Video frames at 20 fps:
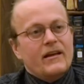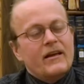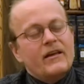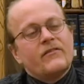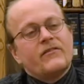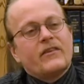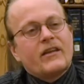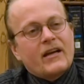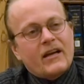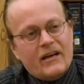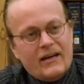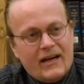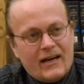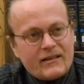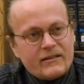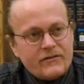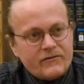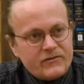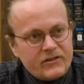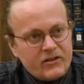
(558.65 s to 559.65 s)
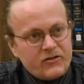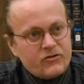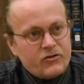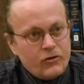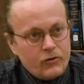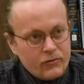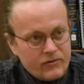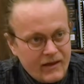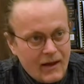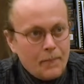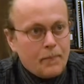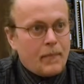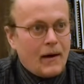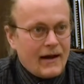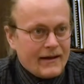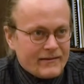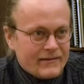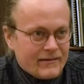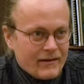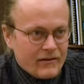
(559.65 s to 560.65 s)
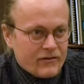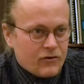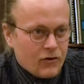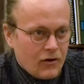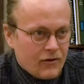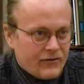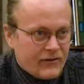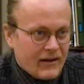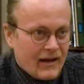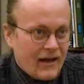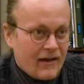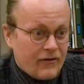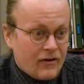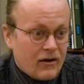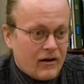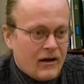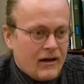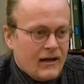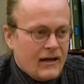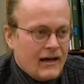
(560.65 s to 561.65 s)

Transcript: is the connective tissue that binds this all together.